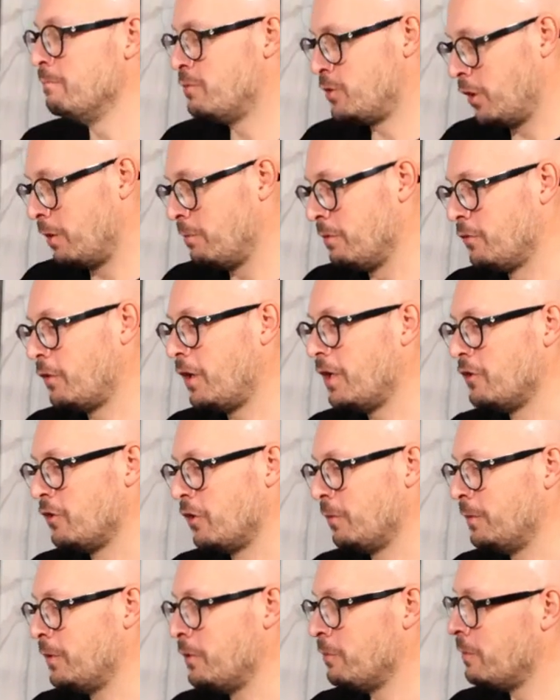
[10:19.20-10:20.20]
Sorry, before I
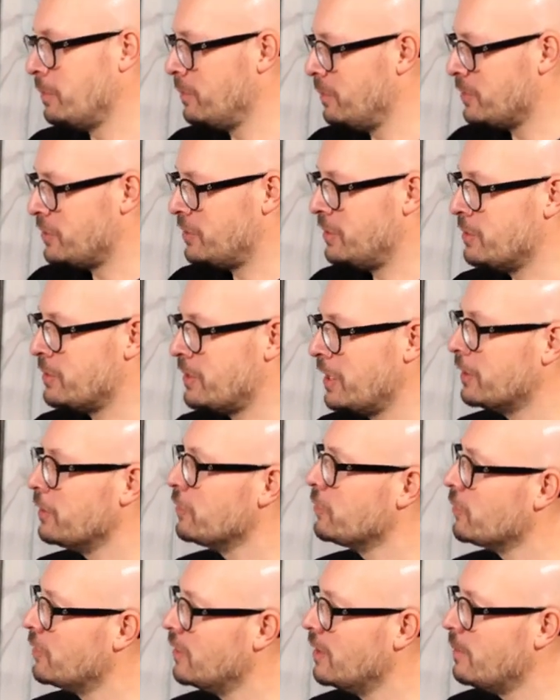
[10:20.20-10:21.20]
interrupt you, you started
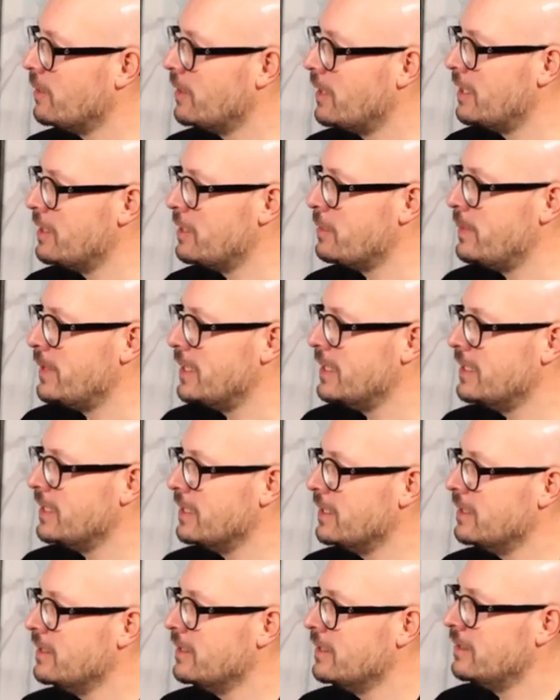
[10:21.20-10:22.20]
talking about another painting.